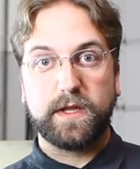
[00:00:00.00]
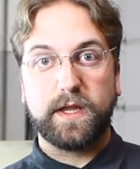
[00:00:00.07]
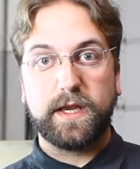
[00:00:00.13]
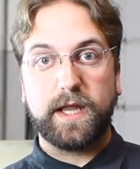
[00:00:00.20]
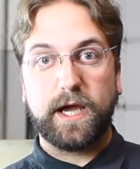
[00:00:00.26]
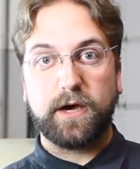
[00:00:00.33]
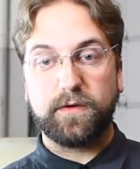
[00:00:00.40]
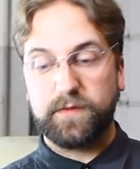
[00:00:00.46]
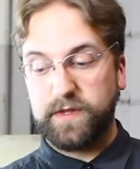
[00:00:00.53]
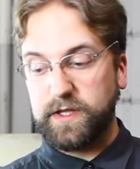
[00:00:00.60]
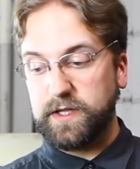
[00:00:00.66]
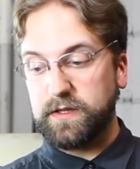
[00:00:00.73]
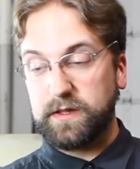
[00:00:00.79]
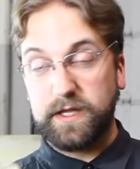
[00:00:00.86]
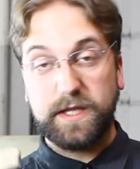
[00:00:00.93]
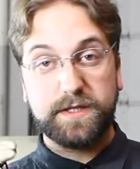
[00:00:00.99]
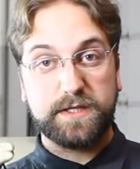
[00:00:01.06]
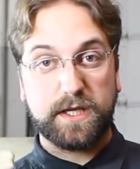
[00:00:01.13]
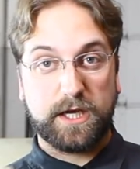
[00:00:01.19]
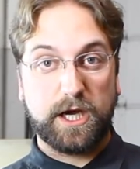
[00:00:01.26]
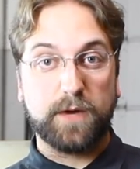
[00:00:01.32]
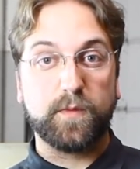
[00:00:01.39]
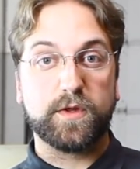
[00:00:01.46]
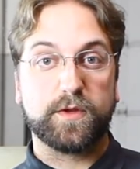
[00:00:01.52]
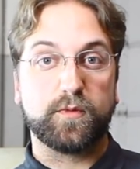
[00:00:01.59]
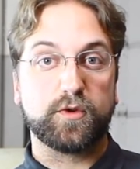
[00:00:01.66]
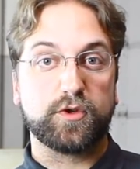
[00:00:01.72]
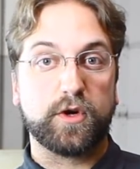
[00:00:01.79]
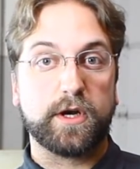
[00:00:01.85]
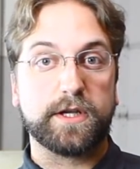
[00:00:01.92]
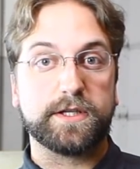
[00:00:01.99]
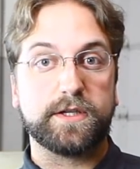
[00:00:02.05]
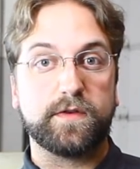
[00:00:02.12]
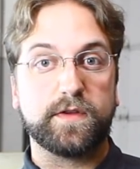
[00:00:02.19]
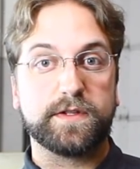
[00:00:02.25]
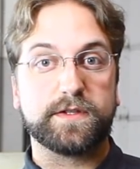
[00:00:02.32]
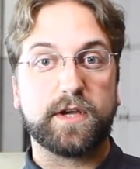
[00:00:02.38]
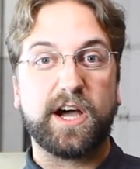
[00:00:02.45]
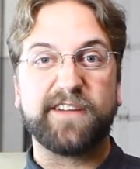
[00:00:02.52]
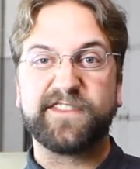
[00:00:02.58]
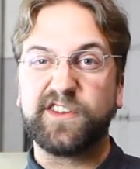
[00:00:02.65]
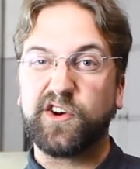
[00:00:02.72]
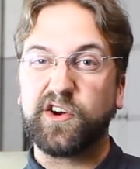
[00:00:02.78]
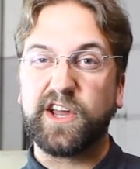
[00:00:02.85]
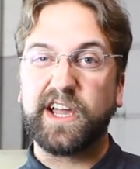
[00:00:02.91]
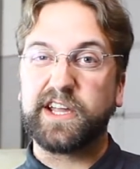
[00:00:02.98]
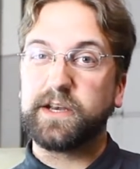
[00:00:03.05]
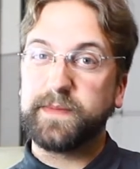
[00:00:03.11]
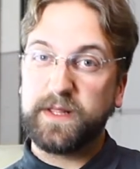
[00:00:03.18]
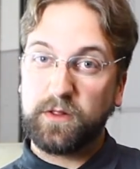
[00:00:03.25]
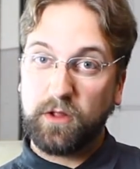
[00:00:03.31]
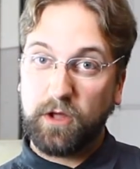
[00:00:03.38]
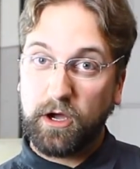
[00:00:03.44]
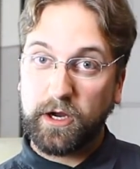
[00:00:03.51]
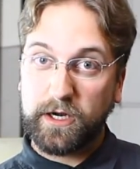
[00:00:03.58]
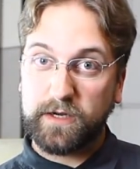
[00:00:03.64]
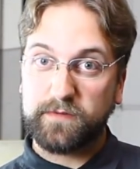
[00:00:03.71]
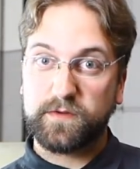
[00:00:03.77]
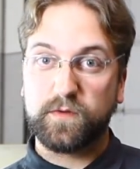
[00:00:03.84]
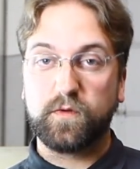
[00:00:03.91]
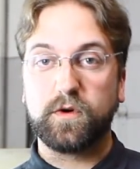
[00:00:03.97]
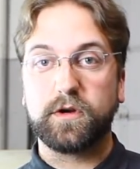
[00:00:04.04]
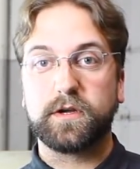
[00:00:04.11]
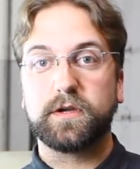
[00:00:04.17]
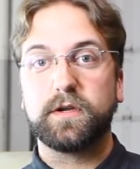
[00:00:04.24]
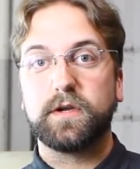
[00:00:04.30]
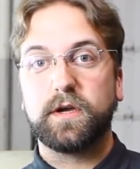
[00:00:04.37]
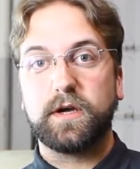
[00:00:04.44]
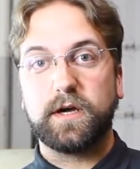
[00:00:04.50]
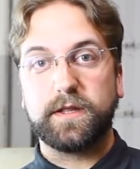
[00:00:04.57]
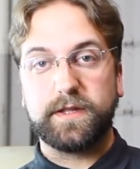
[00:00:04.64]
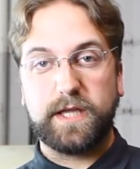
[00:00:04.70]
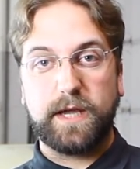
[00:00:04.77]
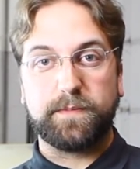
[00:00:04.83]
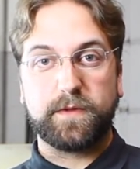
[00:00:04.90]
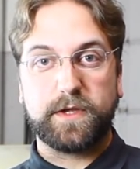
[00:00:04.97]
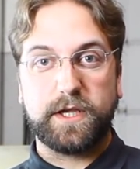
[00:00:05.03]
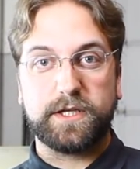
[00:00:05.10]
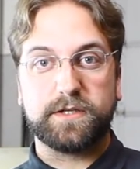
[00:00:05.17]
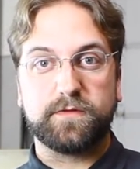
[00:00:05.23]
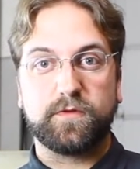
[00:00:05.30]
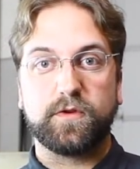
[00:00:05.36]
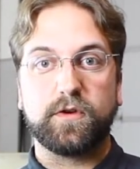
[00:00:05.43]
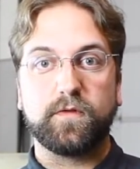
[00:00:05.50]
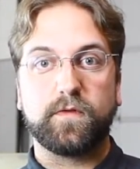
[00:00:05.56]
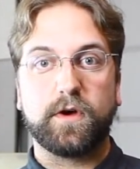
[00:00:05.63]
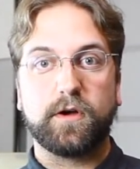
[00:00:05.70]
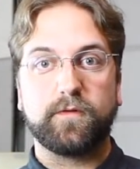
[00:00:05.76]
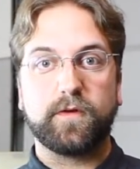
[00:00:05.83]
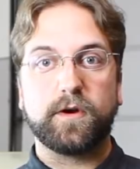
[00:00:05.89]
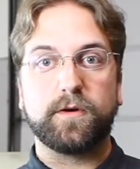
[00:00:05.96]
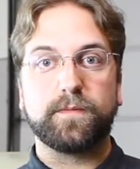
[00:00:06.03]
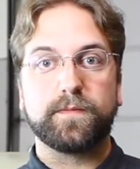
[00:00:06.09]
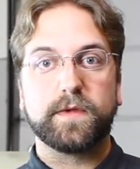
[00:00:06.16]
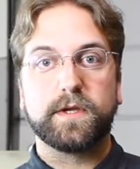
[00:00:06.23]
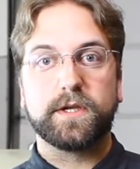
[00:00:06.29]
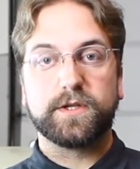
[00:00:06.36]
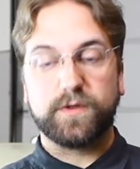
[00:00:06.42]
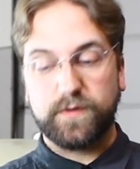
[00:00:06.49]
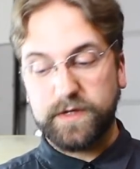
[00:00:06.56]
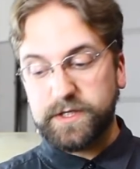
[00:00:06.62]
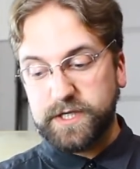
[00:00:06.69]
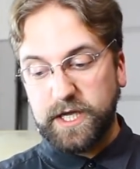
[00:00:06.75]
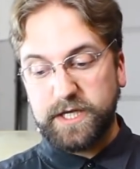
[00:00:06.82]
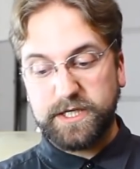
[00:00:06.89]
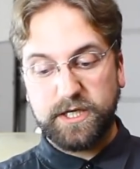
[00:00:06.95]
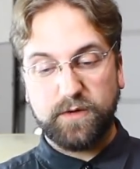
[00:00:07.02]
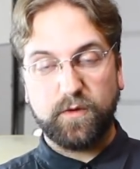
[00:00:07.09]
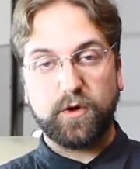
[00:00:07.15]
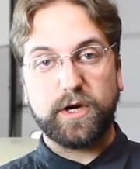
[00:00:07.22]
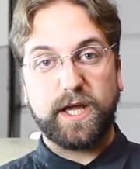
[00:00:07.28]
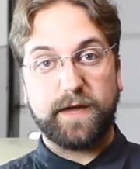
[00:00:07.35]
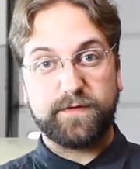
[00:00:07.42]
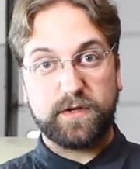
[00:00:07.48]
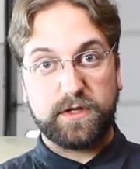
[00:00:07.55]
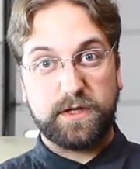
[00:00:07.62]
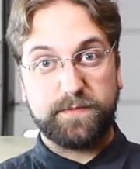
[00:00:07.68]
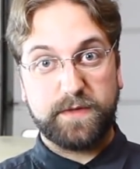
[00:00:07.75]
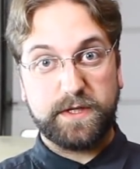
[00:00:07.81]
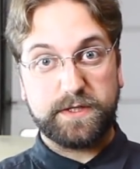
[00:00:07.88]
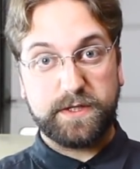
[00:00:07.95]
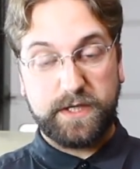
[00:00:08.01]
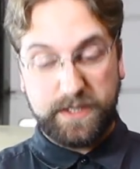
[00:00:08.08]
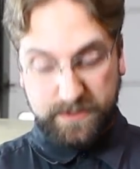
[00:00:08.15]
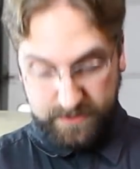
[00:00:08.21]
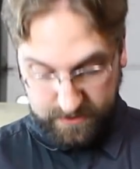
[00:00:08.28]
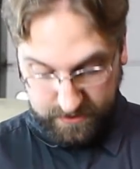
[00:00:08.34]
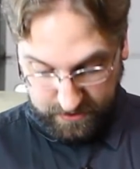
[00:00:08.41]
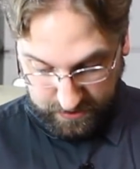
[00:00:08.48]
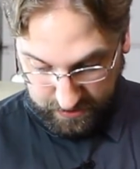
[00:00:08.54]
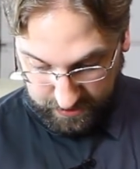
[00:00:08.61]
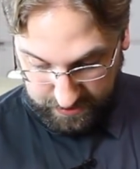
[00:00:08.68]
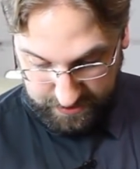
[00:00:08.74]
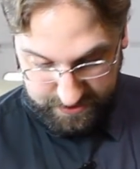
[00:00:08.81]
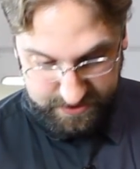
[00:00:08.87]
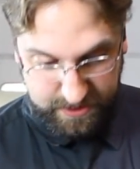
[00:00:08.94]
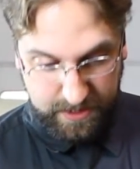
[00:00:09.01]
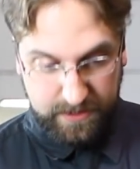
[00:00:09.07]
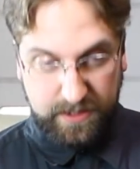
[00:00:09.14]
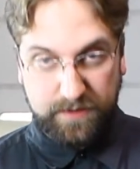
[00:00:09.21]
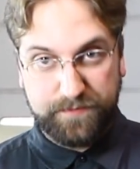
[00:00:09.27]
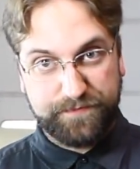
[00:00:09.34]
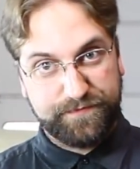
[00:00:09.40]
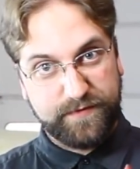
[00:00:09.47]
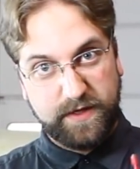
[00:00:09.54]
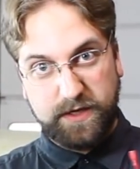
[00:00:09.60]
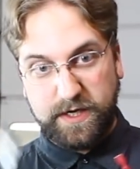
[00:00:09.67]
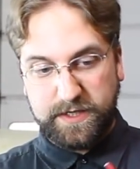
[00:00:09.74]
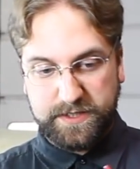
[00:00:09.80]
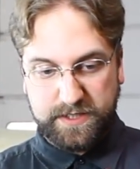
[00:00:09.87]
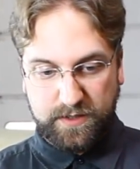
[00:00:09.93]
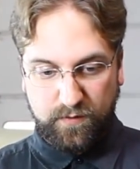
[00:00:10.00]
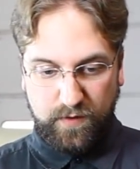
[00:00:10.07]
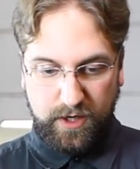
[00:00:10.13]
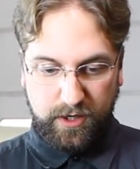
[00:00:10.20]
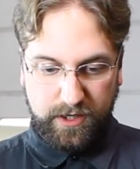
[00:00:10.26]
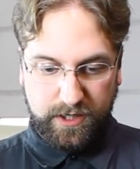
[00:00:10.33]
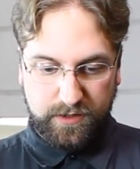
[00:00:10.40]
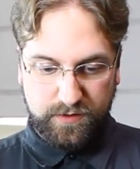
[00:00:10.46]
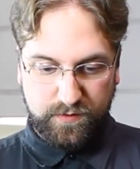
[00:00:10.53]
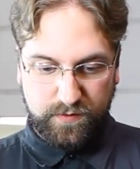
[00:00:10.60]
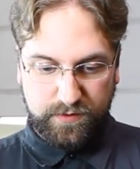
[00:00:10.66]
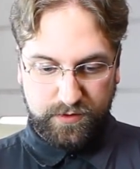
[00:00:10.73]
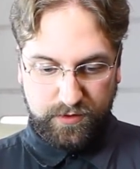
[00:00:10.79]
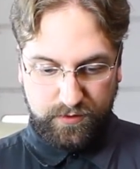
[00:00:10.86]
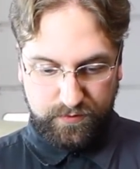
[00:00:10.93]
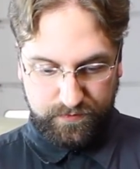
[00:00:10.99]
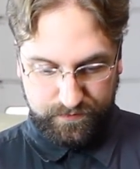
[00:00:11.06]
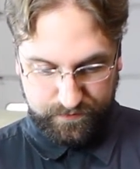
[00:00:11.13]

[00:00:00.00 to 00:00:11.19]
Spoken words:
Now, the leads that come with the Pertronix units often are not going to be long enough to work on the application for your Volvo. So in this case here, we're going to have to clip these leads and extend them. And any set of wire cutters will do.